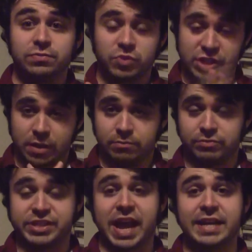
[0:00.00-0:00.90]

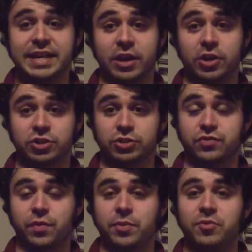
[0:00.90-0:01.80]
some side characters
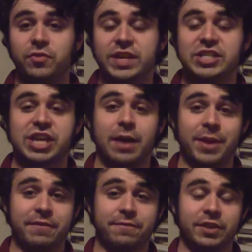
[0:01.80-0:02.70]
from the movies come
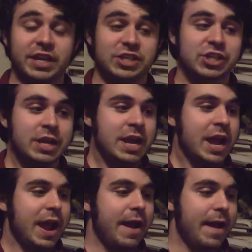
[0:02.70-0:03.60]
in for this.
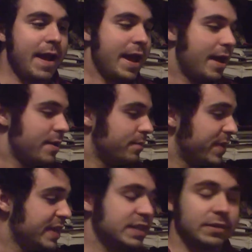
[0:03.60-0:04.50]
And
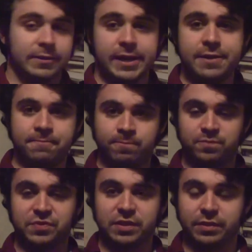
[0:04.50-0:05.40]
basically,
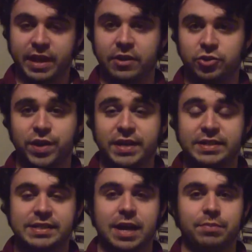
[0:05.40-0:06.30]
they're trying to
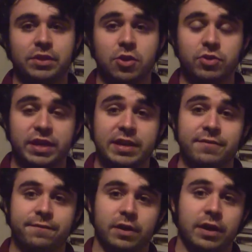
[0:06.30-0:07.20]
stop Loki
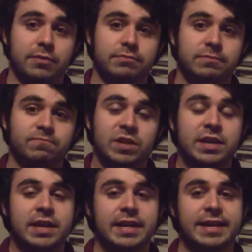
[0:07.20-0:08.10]
from
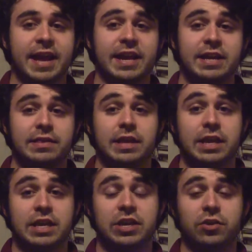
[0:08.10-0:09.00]
getting the
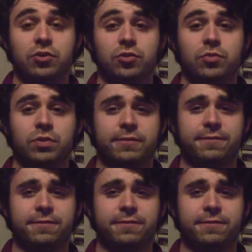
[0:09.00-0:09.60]
cube